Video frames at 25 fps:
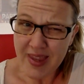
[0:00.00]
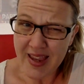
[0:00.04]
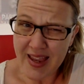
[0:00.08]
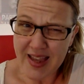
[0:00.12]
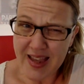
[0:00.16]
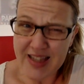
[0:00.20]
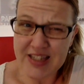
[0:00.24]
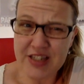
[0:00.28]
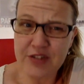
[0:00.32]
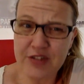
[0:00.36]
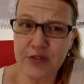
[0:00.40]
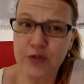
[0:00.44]

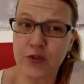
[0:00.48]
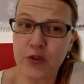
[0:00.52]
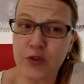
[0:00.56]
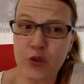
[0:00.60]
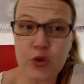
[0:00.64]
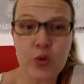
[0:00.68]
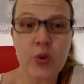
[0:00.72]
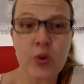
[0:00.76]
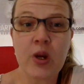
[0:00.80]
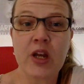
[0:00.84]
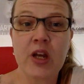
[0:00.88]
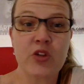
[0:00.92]
has a
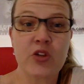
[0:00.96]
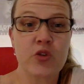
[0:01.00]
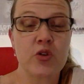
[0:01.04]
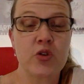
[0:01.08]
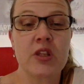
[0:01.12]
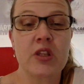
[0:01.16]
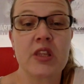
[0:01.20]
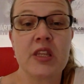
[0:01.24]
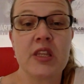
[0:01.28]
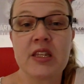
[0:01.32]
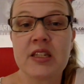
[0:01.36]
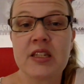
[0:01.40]
few
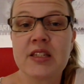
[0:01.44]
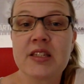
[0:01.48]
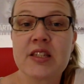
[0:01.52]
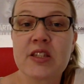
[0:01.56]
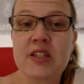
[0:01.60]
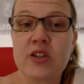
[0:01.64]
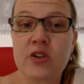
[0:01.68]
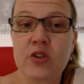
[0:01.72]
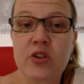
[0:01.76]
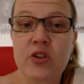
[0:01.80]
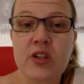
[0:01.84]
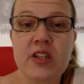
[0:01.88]
hundred
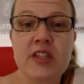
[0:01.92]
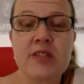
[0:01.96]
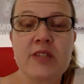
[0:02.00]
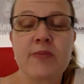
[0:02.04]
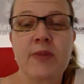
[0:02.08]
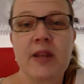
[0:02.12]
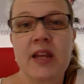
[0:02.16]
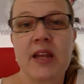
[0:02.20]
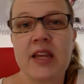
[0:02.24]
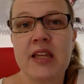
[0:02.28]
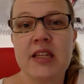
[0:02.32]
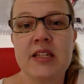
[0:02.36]
things on his
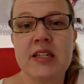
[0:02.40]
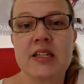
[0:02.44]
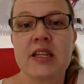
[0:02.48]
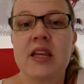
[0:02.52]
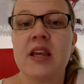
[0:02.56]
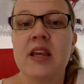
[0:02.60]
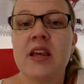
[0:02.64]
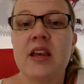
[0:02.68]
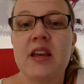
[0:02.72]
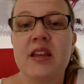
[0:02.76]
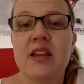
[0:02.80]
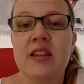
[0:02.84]
plate
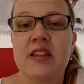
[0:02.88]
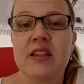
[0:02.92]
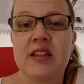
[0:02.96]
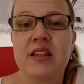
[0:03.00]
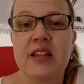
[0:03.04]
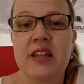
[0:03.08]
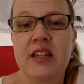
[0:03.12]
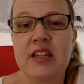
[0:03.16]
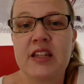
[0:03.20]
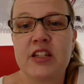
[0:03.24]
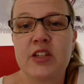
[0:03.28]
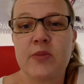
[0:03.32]
that
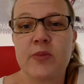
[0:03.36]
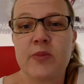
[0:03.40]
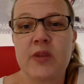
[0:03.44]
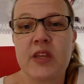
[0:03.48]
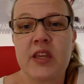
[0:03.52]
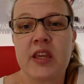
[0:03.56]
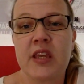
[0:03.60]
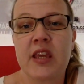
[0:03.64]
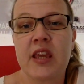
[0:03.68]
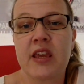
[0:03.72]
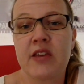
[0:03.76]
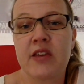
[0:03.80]
need to be
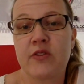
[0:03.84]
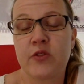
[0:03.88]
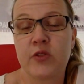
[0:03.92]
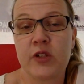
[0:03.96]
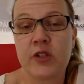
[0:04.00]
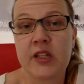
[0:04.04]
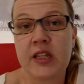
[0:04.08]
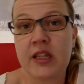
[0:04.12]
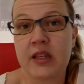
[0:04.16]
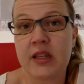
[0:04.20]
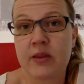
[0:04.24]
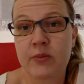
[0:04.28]

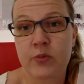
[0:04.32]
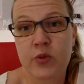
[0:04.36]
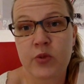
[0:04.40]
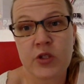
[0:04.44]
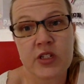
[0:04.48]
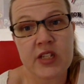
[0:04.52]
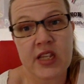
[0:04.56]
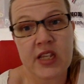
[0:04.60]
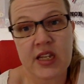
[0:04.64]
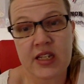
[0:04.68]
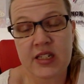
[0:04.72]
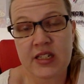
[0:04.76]
carefully
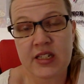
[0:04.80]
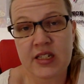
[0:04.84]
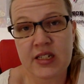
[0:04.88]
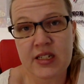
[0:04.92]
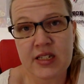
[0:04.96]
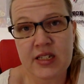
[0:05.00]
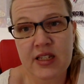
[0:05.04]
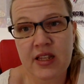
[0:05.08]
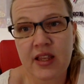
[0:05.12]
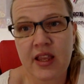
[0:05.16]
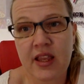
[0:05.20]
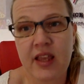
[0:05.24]

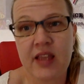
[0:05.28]
protected,